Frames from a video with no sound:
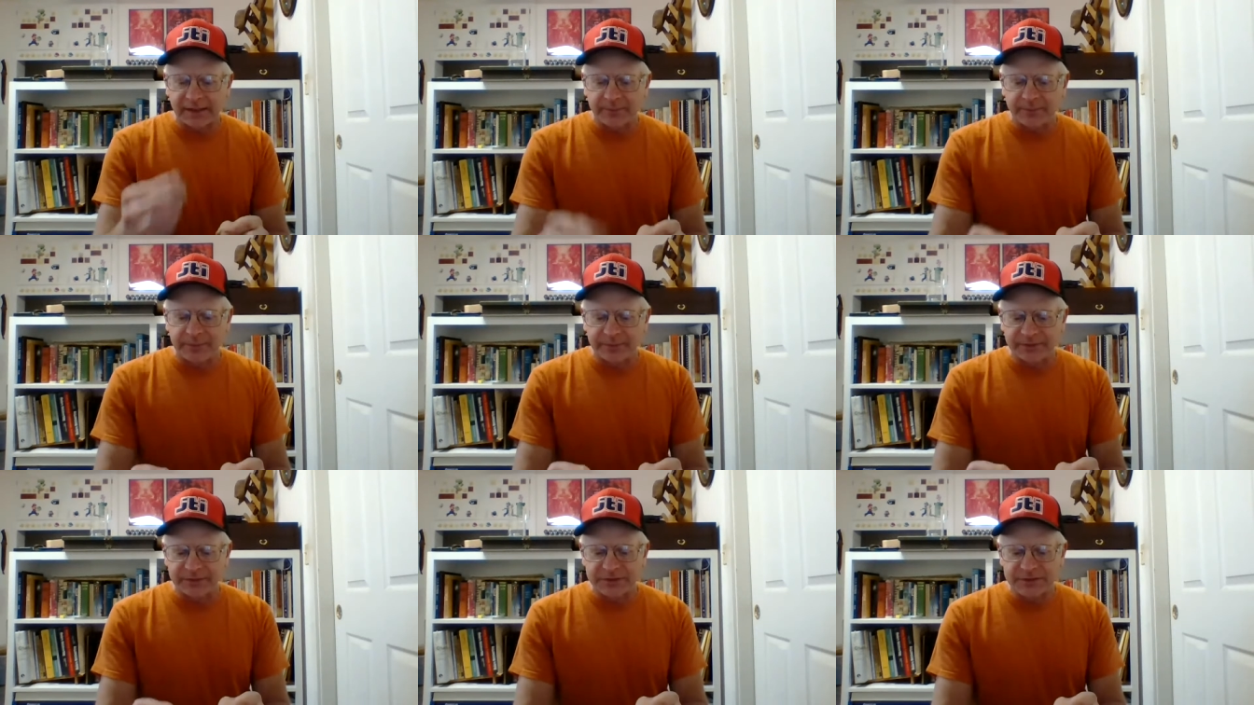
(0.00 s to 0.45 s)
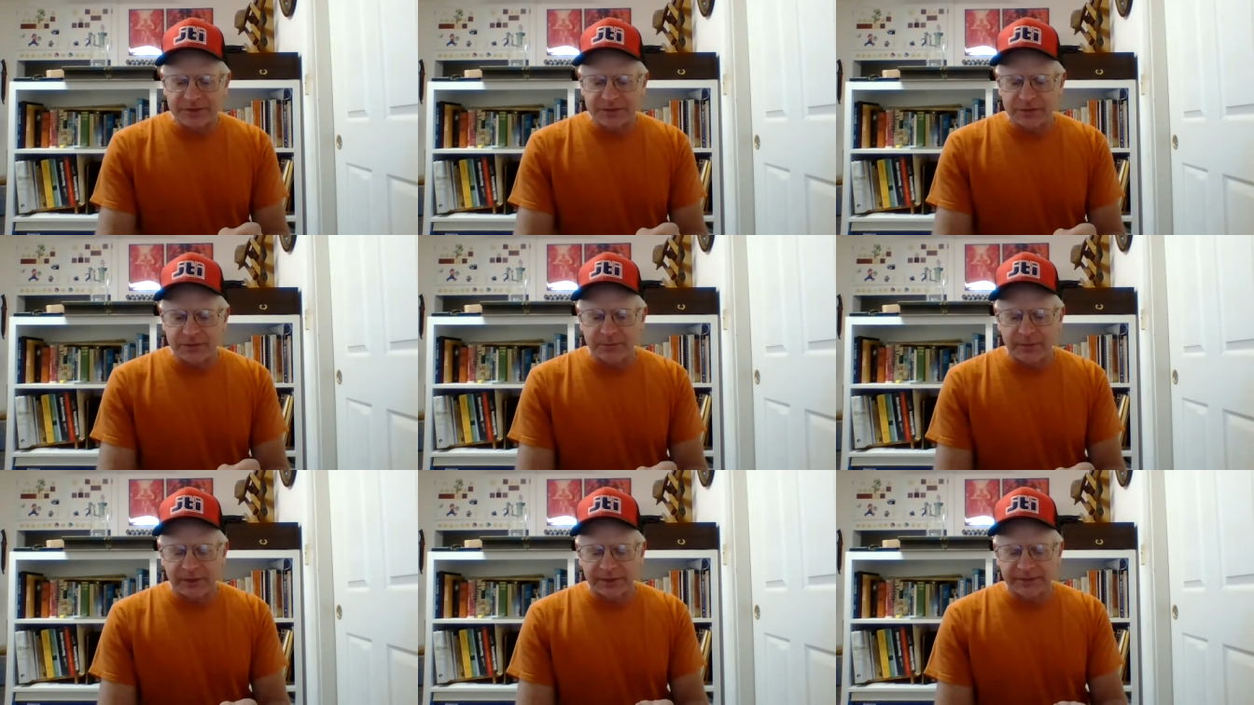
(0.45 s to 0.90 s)
I can put the
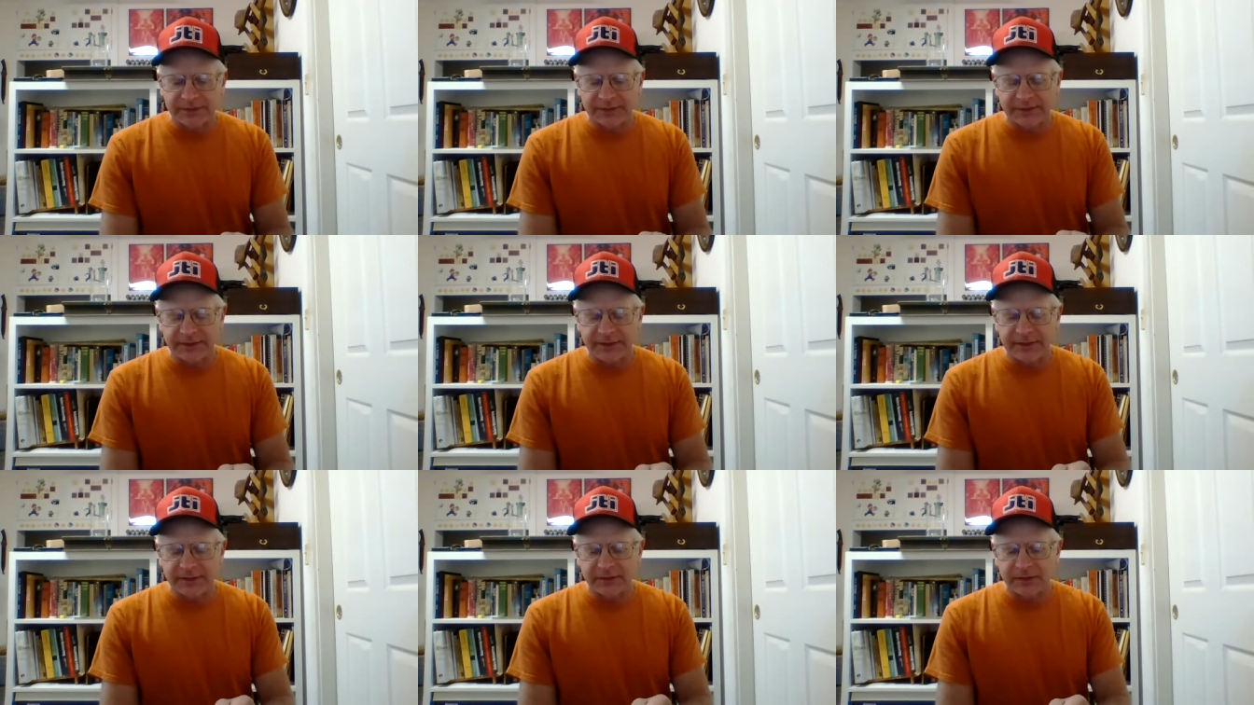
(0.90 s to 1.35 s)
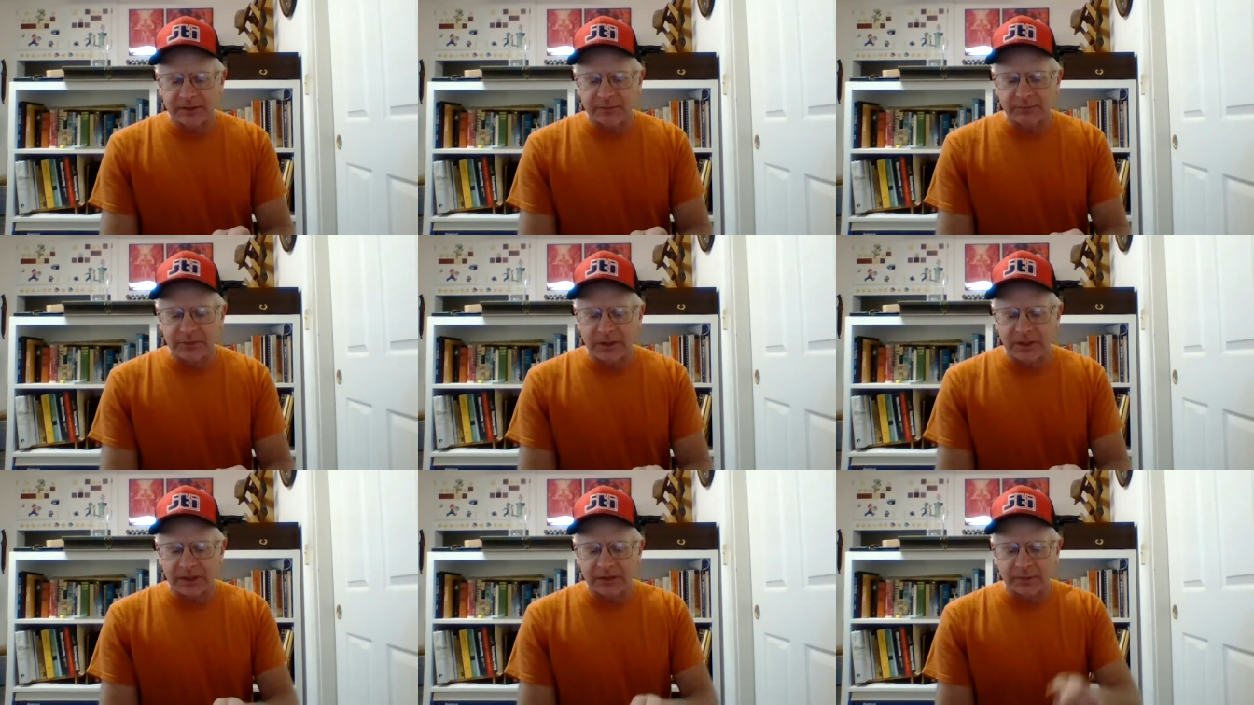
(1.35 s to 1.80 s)
tube on the lid on a
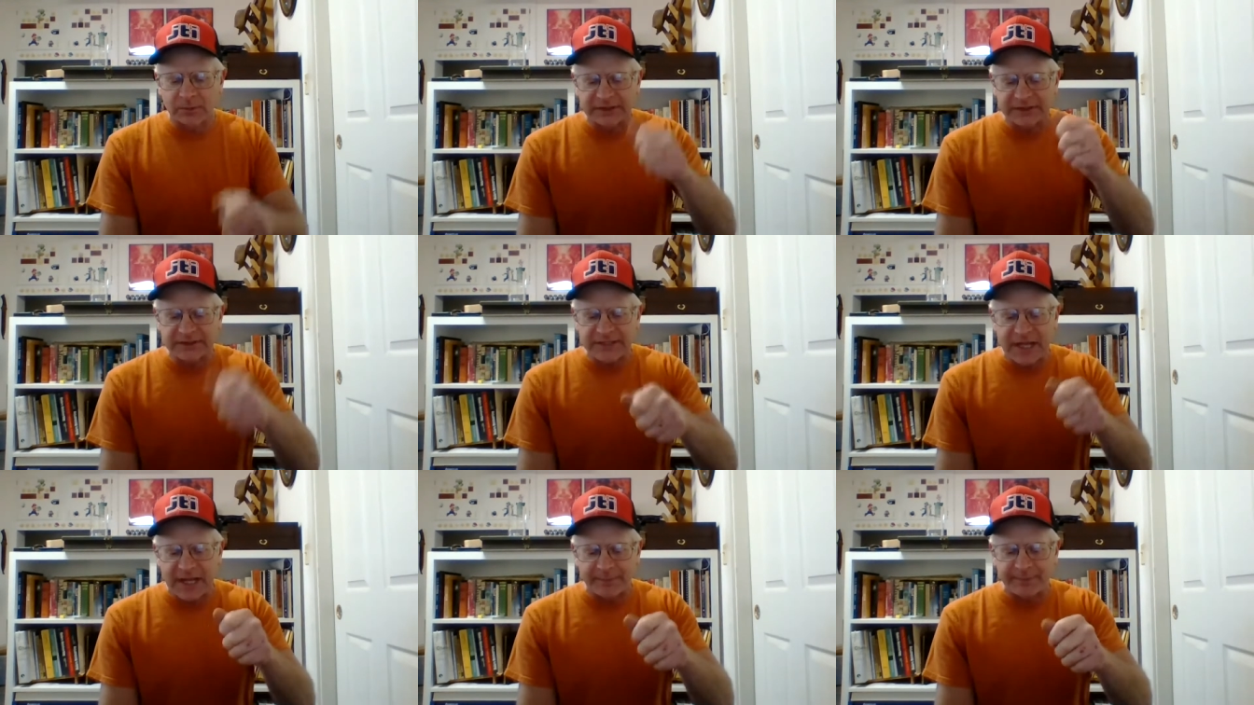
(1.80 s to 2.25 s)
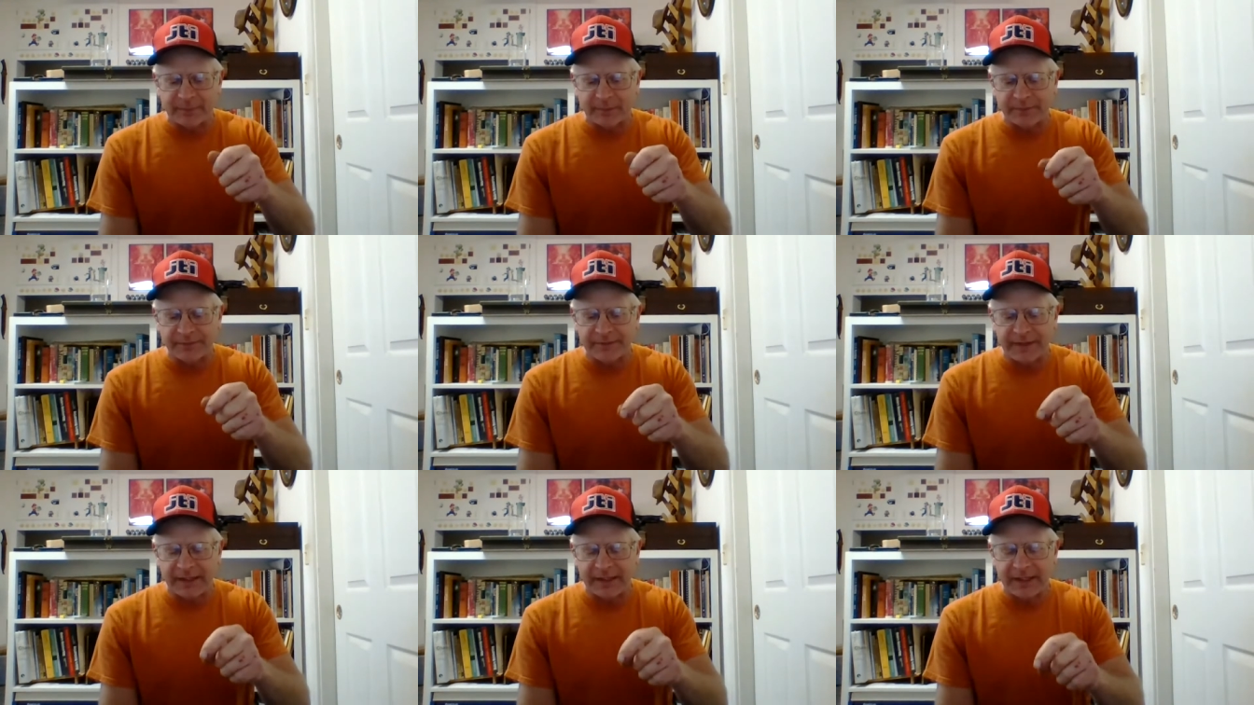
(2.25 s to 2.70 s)
block and tap it
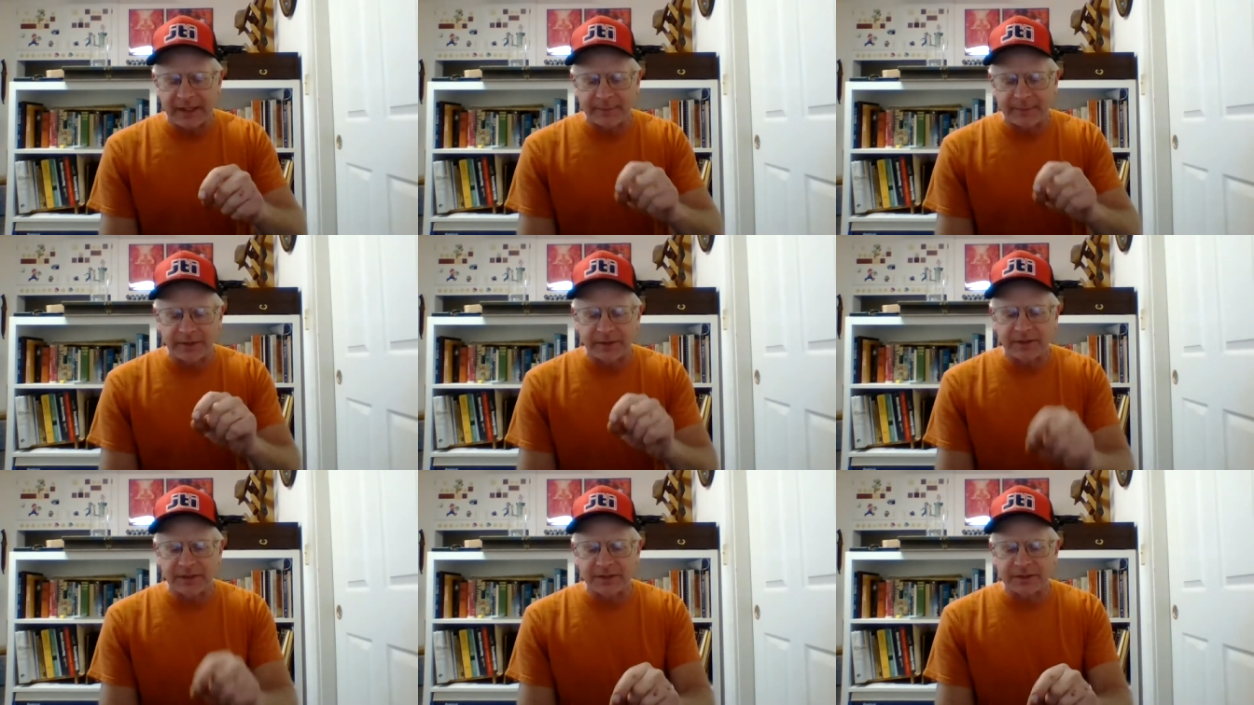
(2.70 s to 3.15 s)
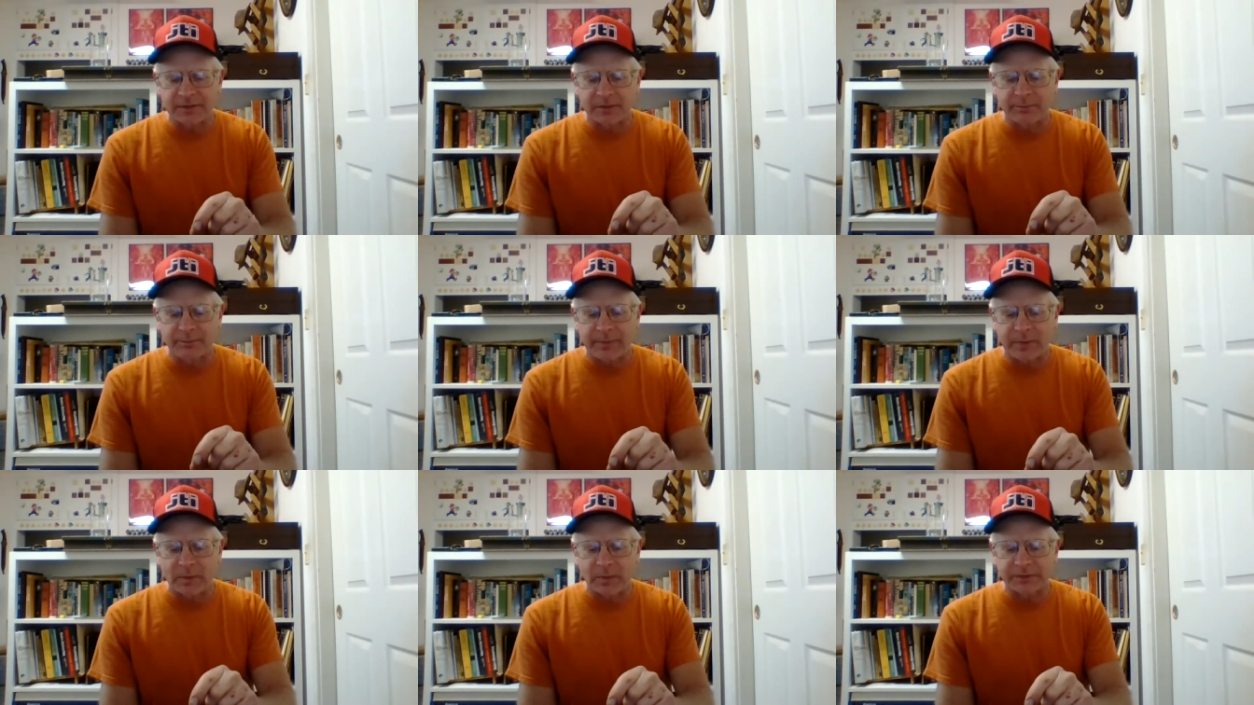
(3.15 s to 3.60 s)
with a hammer and
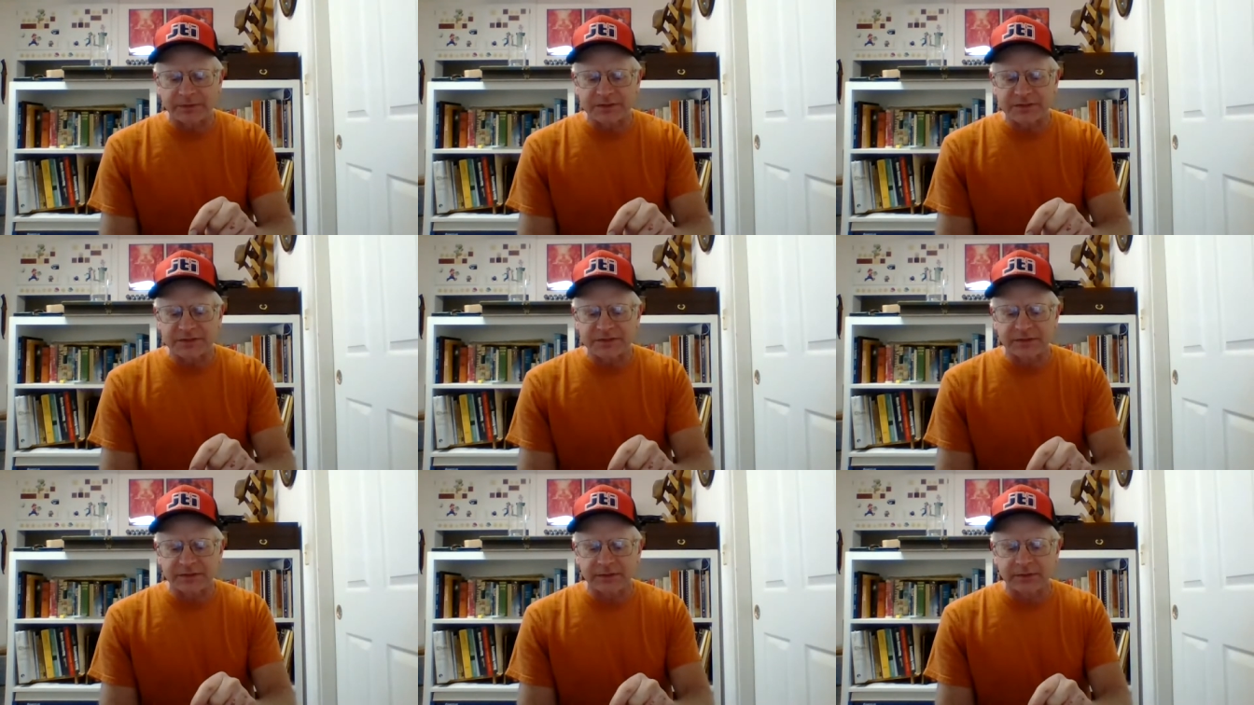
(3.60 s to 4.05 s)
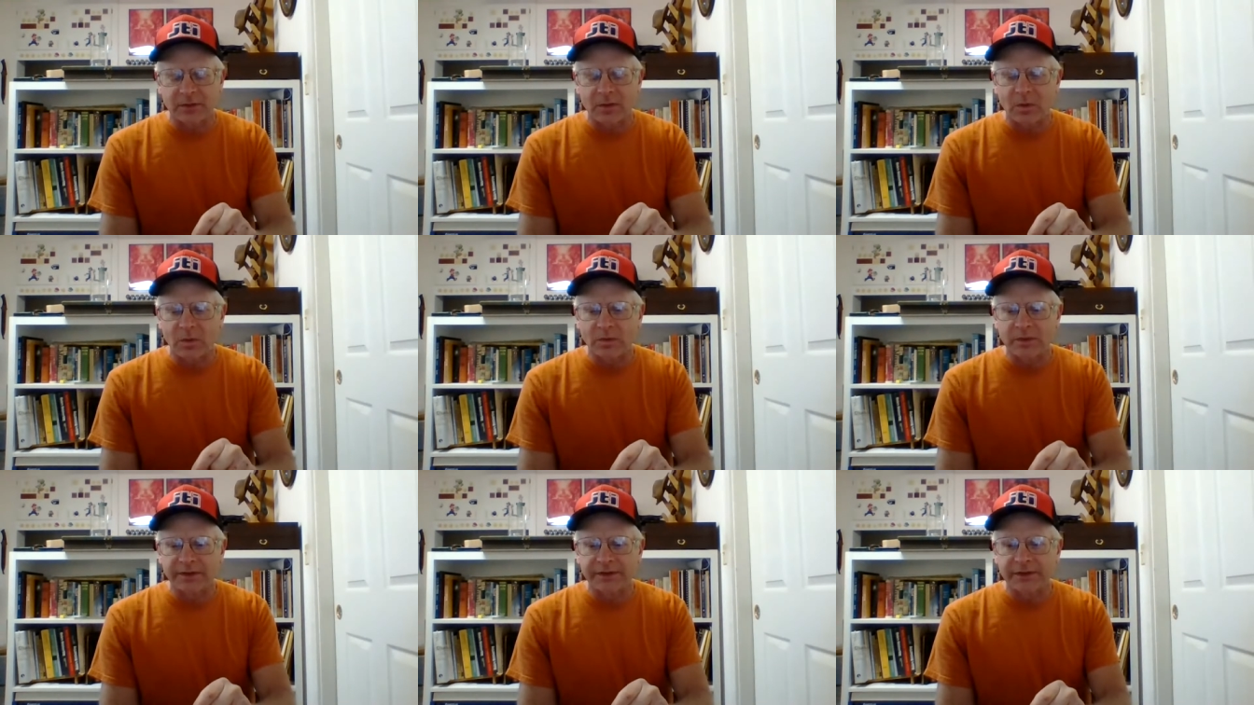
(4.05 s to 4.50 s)
it'll poke just a little
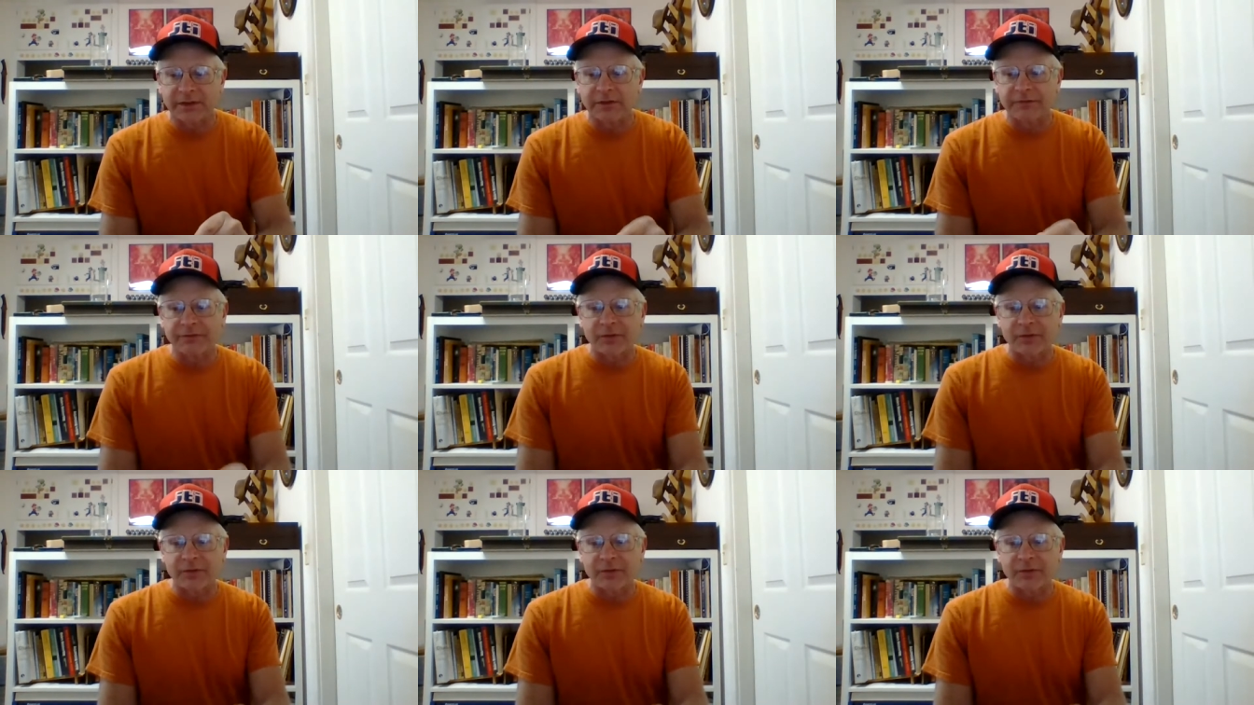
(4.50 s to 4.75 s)
hole in there.